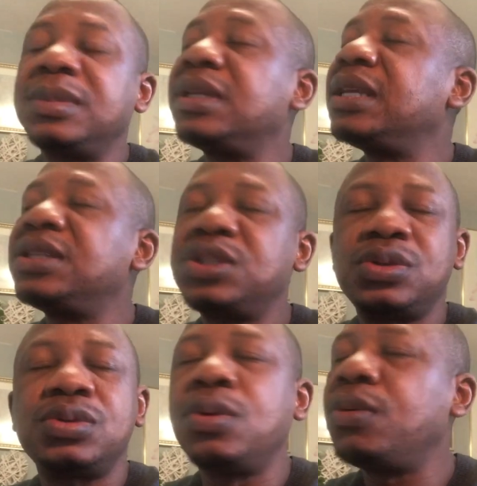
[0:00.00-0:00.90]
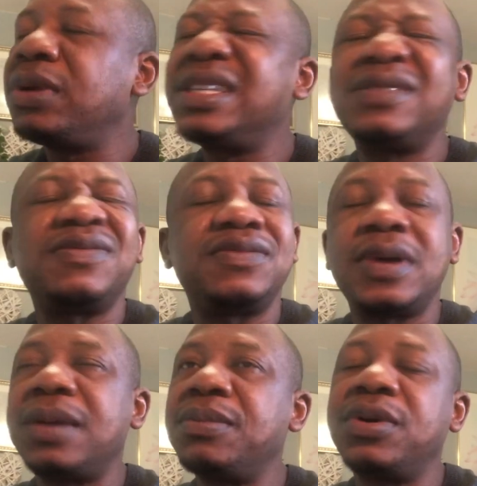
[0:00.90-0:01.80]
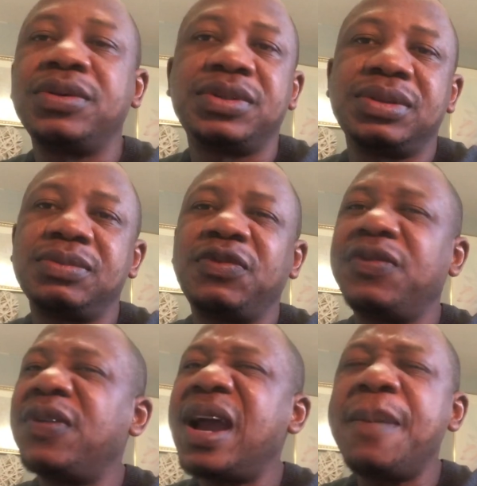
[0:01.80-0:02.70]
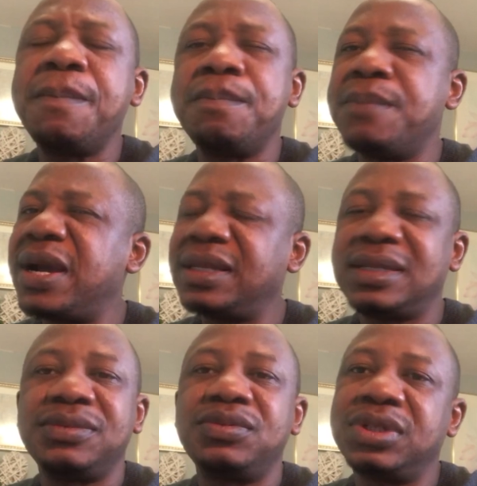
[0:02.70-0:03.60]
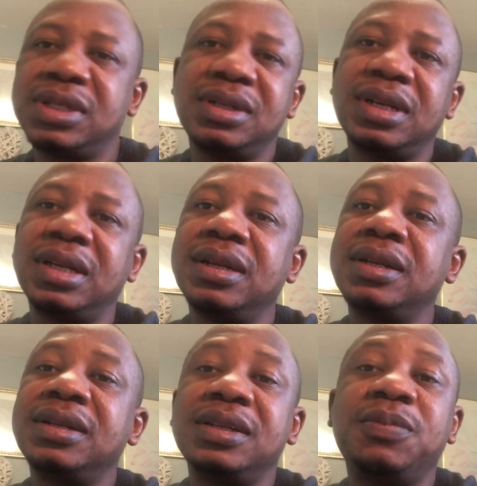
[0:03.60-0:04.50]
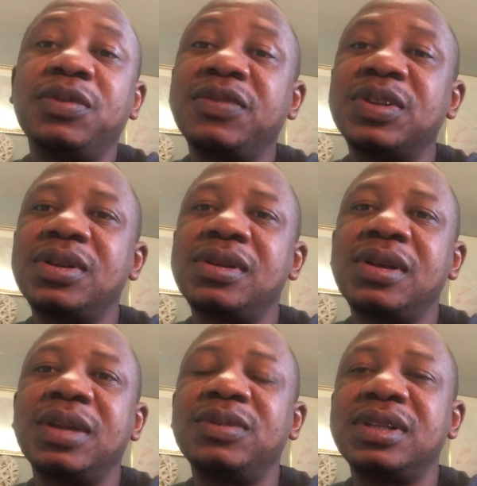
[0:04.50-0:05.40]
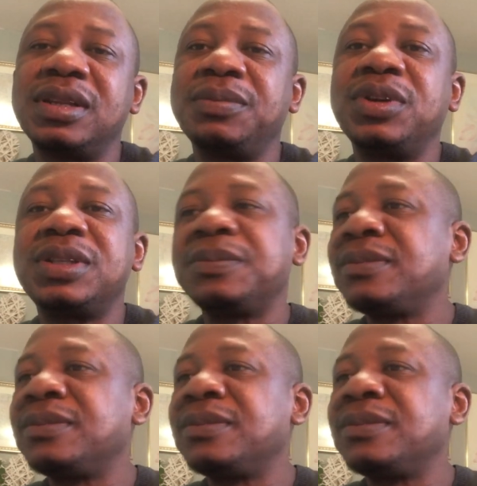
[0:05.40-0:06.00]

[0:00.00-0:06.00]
is far much richer than the Prophet Sallallahu Alaihi Wasallam, but